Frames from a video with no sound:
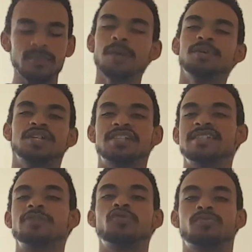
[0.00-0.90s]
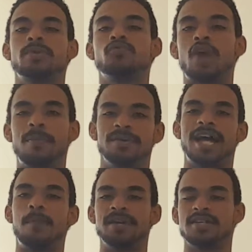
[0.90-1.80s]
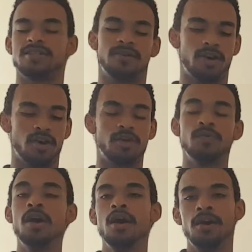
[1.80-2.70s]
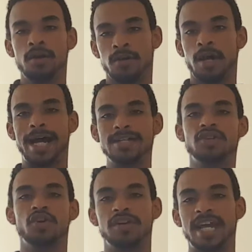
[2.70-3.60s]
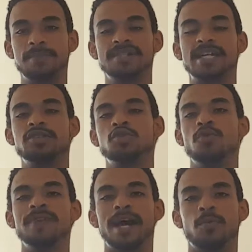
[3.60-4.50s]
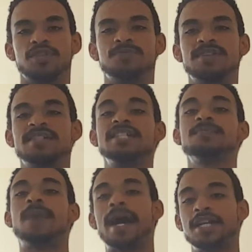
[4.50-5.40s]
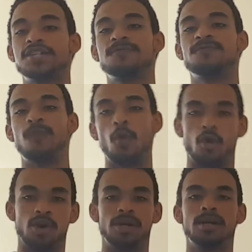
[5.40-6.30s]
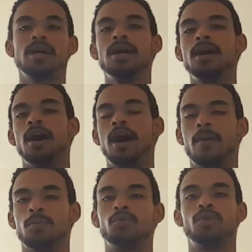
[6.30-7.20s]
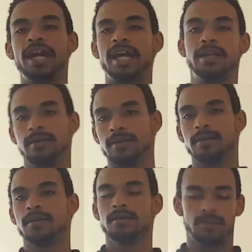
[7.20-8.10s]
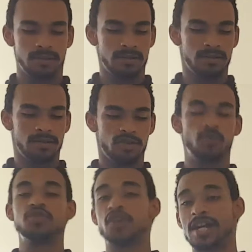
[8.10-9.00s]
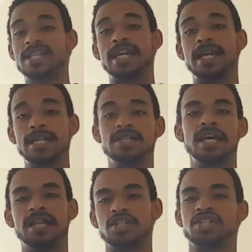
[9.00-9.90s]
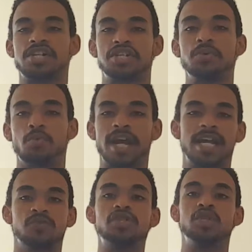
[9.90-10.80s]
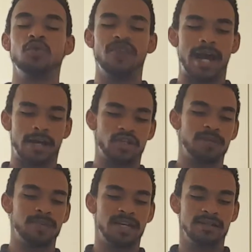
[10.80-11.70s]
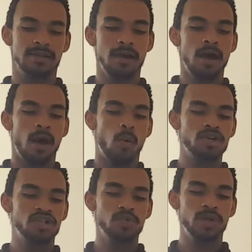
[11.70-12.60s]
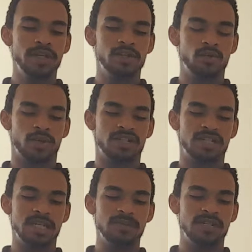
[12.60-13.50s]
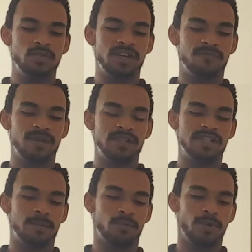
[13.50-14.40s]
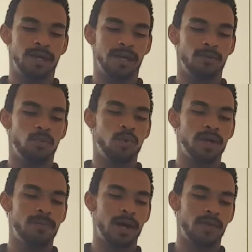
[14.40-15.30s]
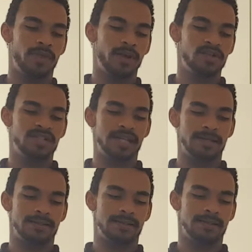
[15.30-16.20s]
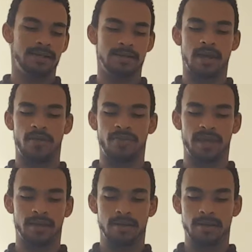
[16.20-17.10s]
but she likes to say drip drip drop a lot because of hence her namesake Juvia, which is basically Spanish for rain. So when translated into English, it's actually rain. That's what Juvia actually means. What should do? It seems we have been separated. What about their sense? Nothing.